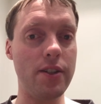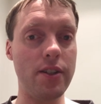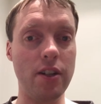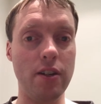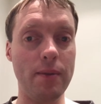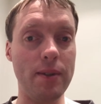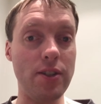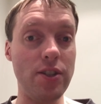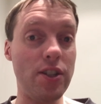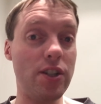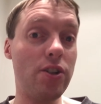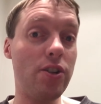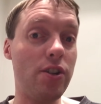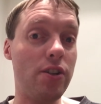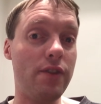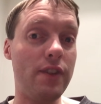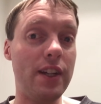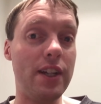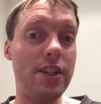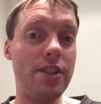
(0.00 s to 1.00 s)
So, she
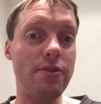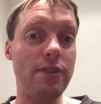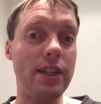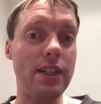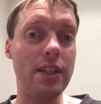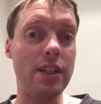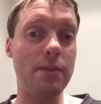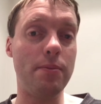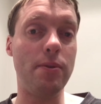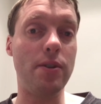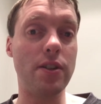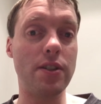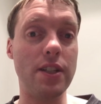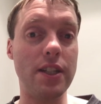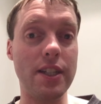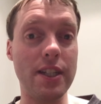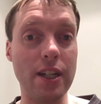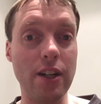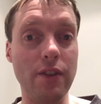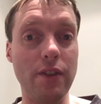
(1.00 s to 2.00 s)
could have illustrated the books
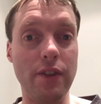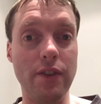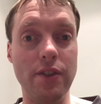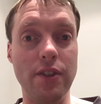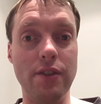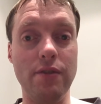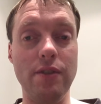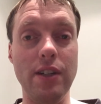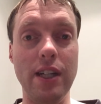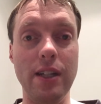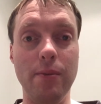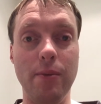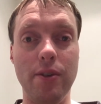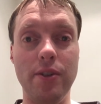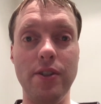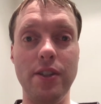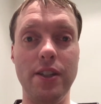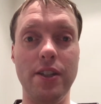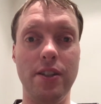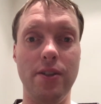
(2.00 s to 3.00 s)
herself if she'd really
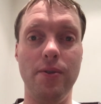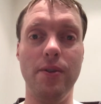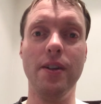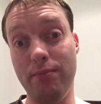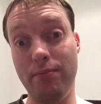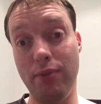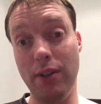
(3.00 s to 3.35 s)
wanted to.